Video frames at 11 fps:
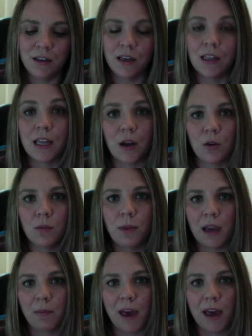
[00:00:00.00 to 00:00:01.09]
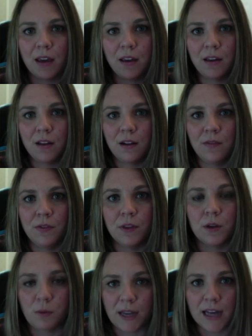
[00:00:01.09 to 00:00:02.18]
in that cold pack bag.
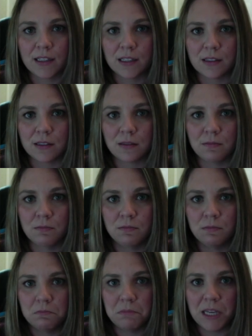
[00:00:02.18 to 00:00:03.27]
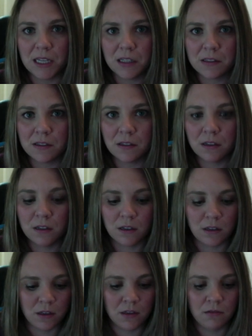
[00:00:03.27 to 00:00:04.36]
The reactants mix,
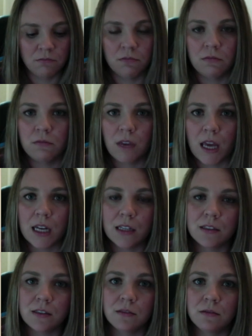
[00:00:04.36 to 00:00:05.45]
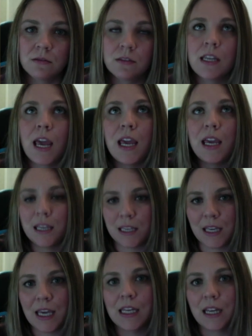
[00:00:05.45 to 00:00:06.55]
and it's taking
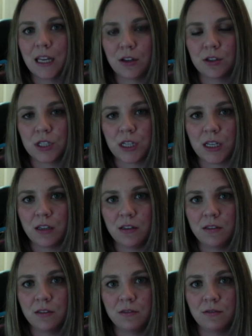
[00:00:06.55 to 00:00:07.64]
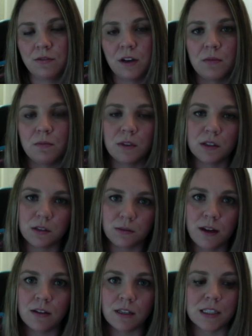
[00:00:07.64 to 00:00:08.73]
in energy from the
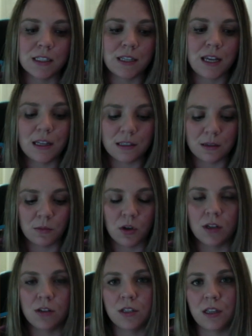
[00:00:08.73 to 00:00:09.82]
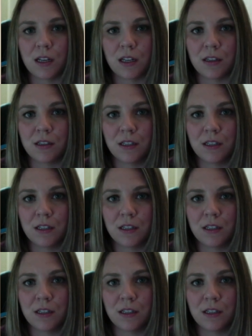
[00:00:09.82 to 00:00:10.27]
surroundings. It takes in more energy than it